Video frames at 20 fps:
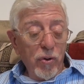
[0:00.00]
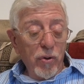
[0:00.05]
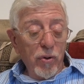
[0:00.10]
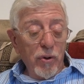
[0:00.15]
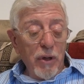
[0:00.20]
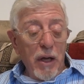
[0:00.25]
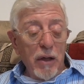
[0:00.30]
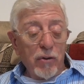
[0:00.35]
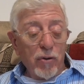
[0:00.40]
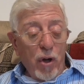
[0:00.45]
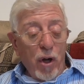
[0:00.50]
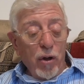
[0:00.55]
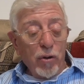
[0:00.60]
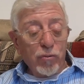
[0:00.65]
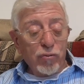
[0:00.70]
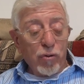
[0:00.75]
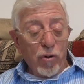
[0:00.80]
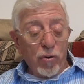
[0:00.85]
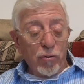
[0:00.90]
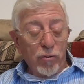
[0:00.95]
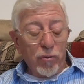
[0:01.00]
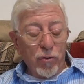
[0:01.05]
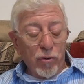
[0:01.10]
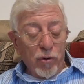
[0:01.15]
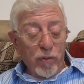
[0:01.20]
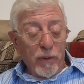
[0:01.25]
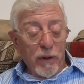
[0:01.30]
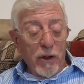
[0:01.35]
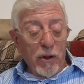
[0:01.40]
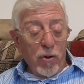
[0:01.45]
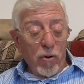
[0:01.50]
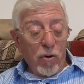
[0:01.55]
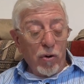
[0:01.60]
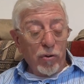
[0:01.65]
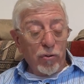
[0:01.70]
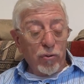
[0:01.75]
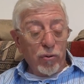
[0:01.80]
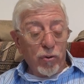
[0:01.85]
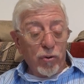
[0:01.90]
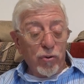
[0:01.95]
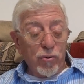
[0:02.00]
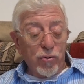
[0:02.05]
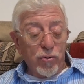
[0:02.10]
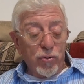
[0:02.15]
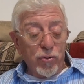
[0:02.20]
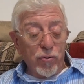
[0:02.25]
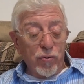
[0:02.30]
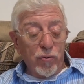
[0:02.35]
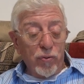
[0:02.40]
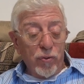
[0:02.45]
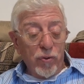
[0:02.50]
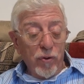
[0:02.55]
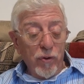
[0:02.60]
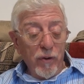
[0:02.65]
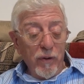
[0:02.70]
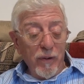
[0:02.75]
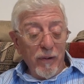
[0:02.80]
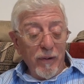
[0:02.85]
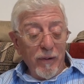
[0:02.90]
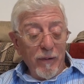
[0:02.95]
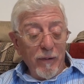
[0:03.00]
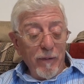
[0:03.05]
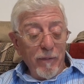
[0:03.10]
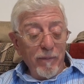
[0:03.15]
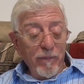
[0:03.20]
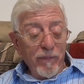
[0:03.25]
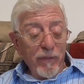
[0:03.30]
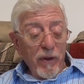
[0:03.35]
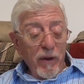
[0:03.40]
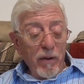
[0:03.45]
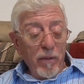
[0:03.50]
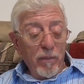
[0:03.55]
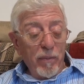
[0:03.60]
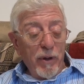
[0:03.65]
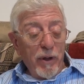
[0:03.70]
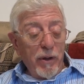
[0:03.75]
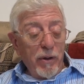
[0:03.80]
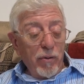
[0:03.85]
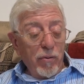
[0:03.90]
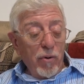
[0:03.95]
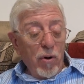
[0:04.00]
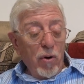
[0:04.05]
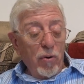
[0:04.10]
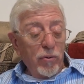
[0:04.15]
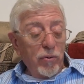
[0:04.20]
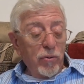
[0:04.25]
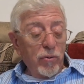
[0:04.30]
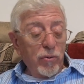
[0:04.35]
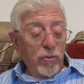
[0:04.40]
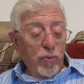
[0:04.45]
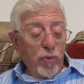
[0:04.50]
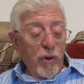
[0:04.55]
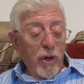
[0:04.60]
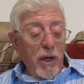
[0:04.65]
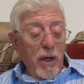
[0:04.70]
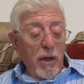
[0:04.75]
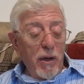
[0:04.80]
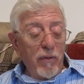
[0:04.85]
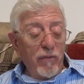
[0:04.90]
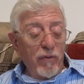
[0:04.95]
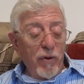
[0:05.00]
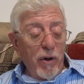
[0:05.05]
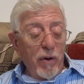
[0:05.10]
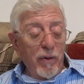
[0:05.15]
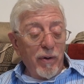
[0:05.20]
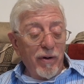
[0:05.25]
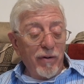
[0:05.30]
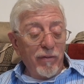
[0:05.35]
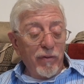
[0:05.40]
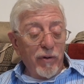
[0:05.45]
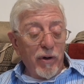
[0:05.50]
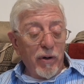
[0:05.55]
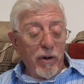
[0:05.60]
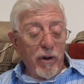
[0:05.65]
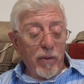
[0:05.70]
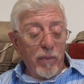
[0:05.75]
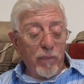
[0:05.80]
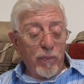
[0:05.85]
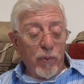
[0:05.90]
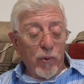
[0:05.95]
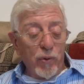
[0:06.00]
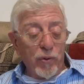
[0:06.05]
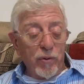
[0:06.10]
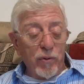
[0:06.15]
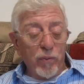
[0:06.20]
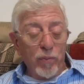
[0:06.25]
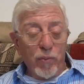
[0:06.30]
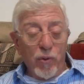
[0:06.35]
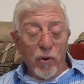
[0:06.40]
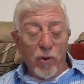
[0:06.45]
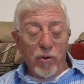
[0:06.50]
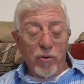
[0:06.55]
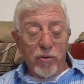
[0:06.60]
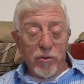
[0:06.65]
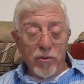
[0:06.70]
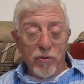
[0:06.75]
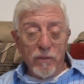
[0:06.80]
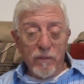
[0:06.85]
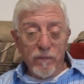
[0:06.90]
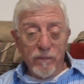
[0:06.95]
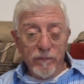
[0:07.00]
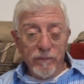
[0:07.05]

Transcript: not ultra-Orthodox, but an Orthodox Jew. But he wrote 3 very, very important books.